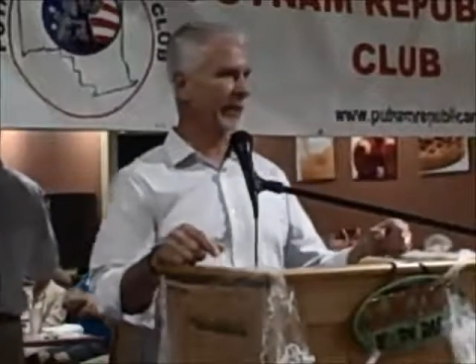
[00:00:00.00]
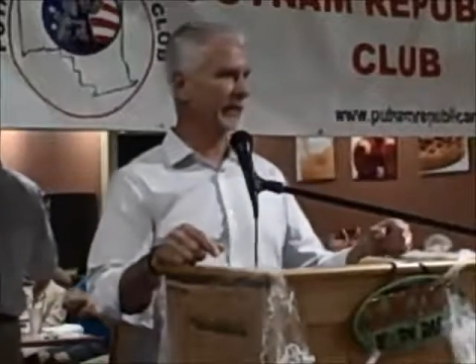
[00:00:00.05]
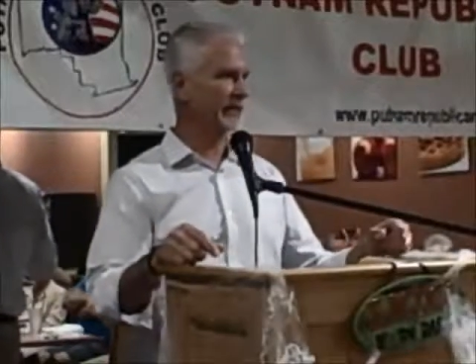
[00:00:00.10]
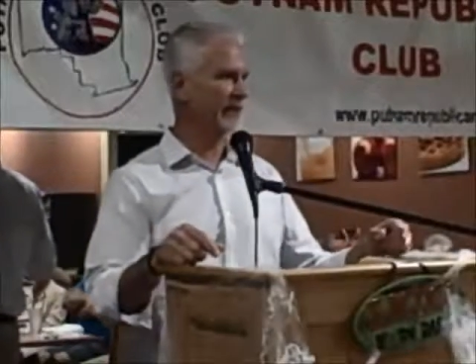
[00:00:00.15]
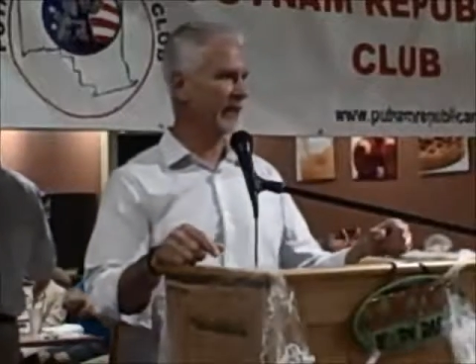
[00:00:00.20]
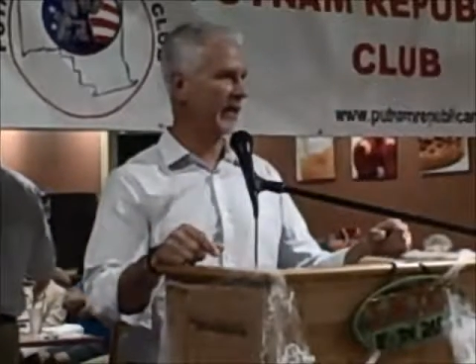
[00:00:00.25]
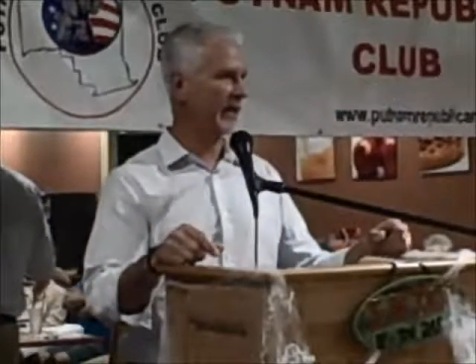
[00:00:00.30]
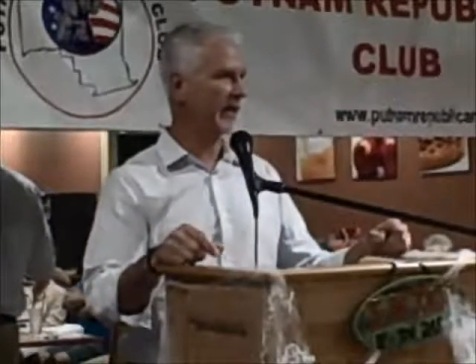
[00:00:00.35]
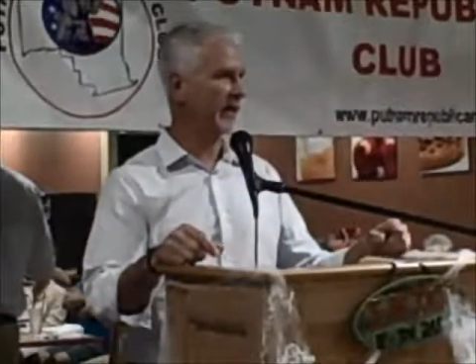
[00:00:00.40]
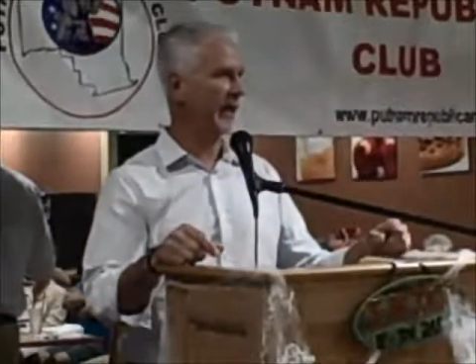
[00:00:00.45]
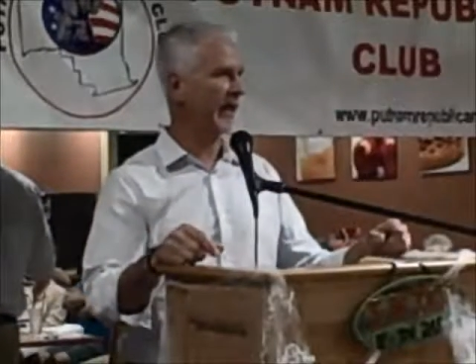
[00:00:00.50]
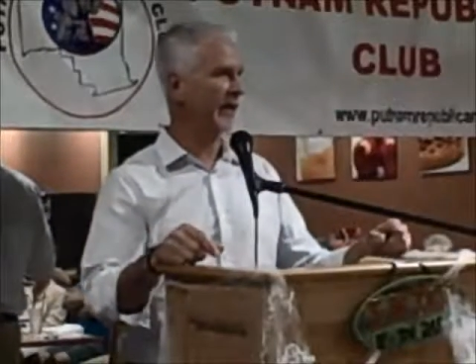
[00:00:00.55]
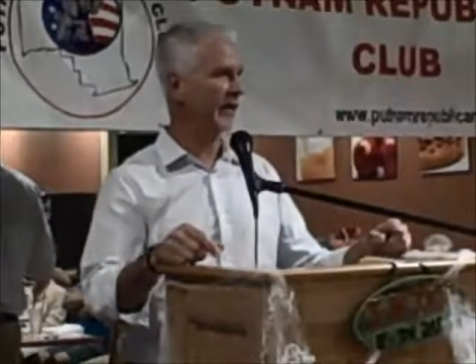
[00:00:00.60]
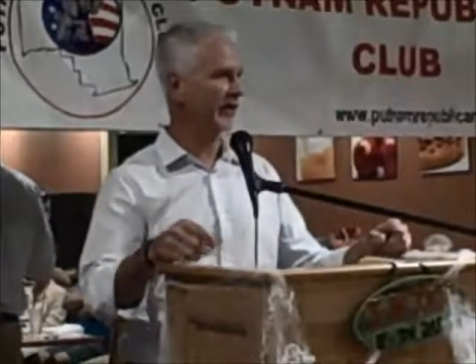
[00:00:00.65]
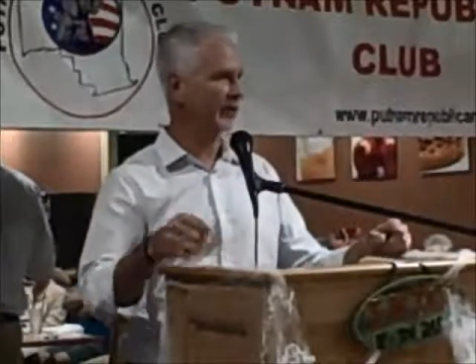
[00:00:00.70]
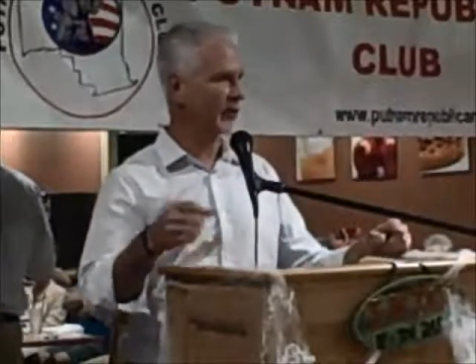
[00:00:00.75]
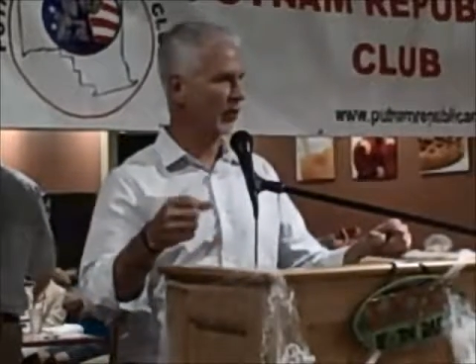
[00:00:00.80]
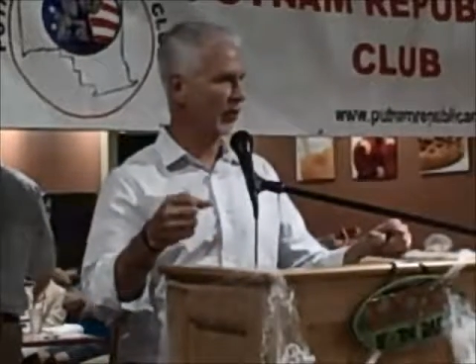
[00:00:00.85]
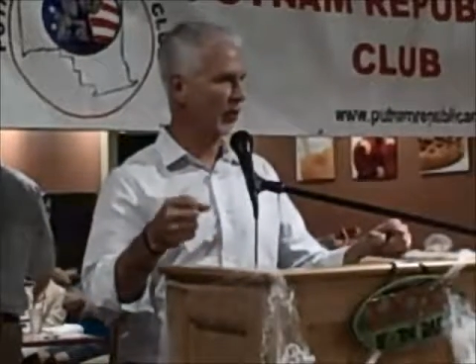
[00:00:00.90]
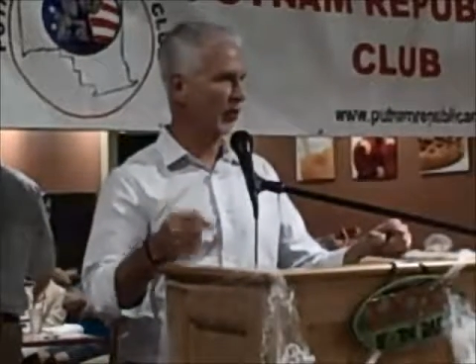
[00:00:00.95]
And outside of
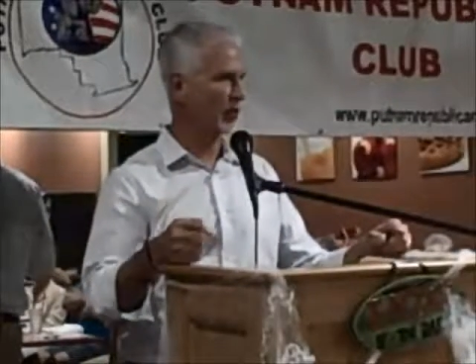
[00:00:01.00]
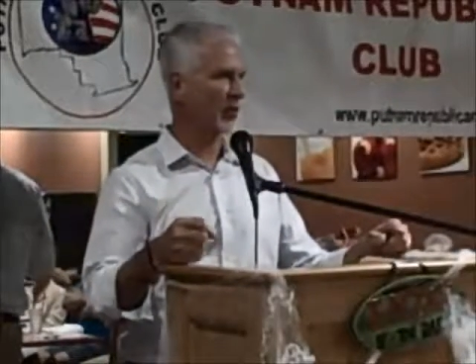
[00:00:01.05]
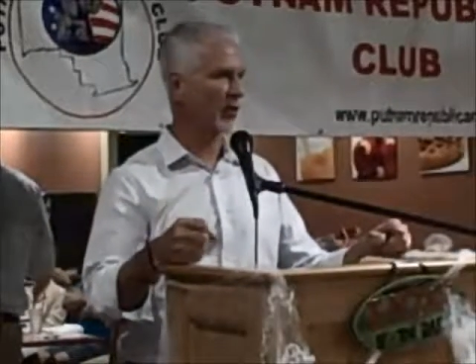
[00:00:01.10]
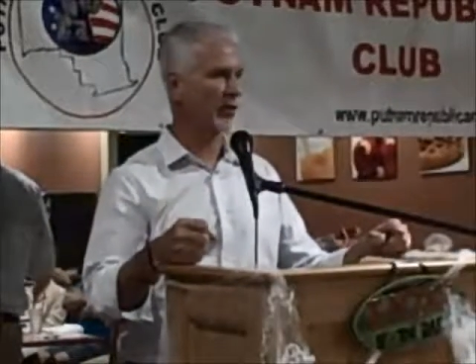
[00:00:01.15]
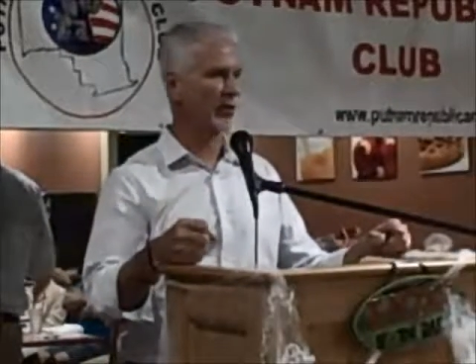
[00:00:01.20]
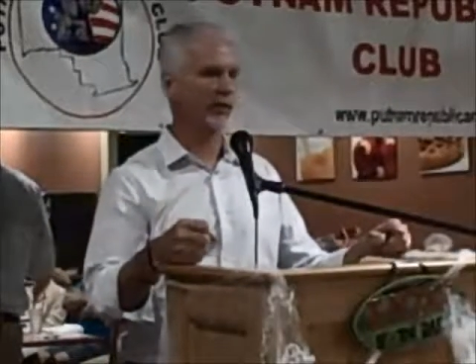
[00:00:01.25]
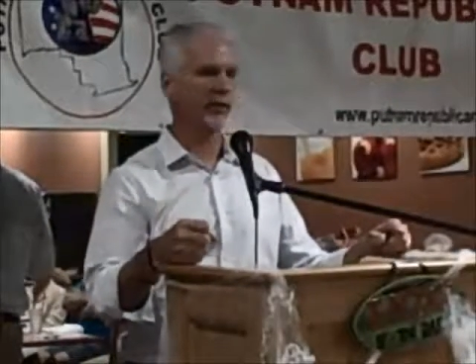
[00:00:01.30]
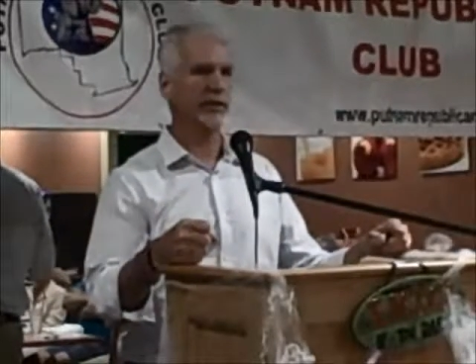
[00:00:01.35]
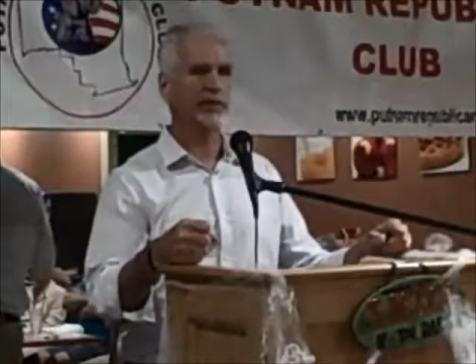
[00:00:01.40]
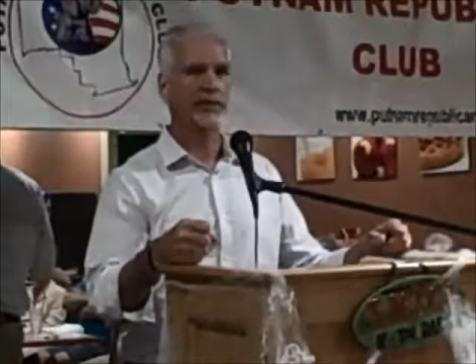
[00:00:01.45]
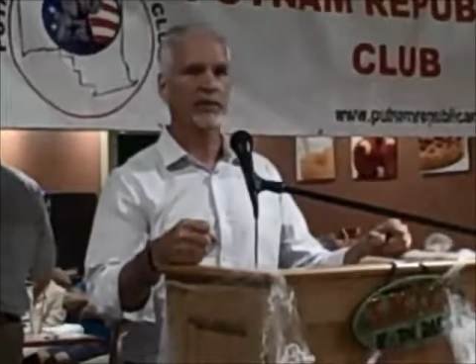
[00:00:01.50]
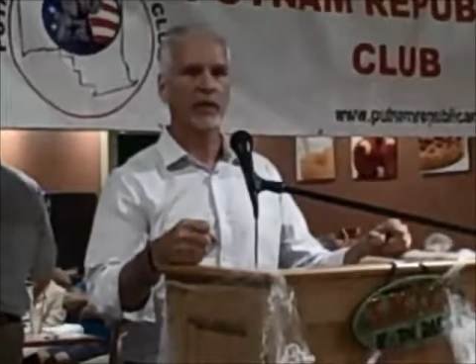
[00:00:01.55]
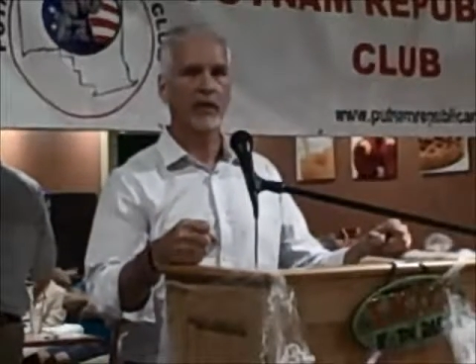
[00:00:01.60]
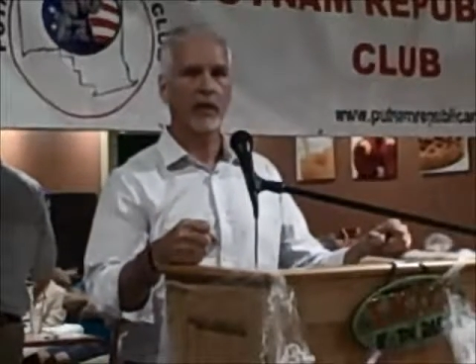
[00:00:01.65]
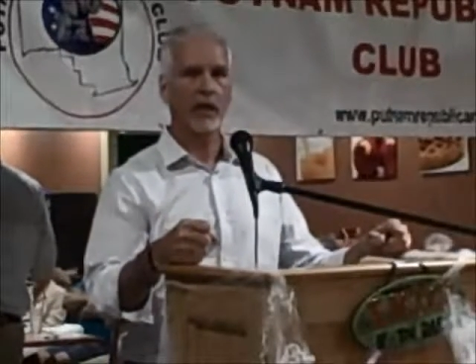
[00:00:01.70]
that, it's all work.